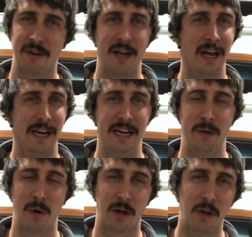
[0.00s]
got
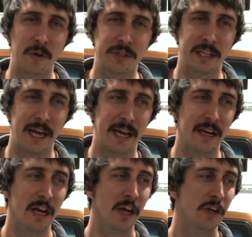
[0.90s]
anywhere close to
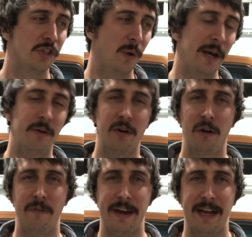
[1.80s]
that. So I don't know
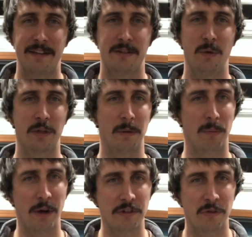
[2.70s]
if that has to do with
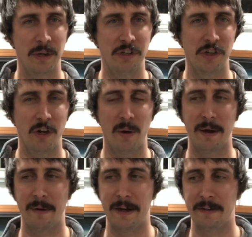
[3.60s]
compression ratio.
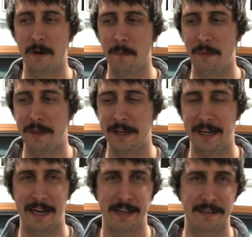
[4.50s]
I don't think it
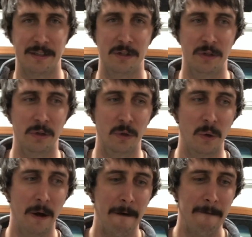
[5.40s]
has to
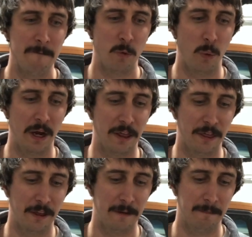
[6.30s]
do with
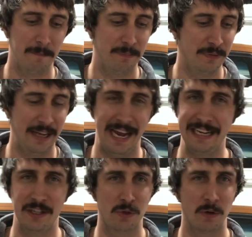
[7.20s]

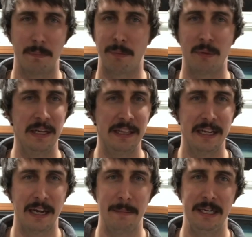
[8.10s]
any sort of
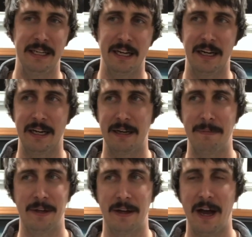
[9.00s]
breathing. I mean,
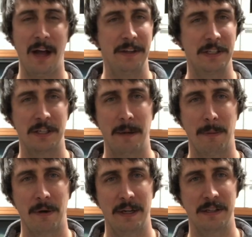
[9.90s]
the Holly
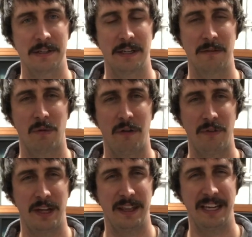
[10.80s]
Sniper is
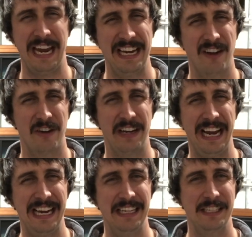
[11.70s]
roughly, I think,
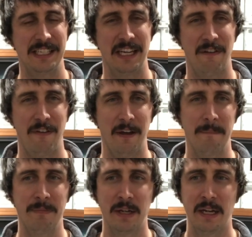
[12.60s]
880 CFM.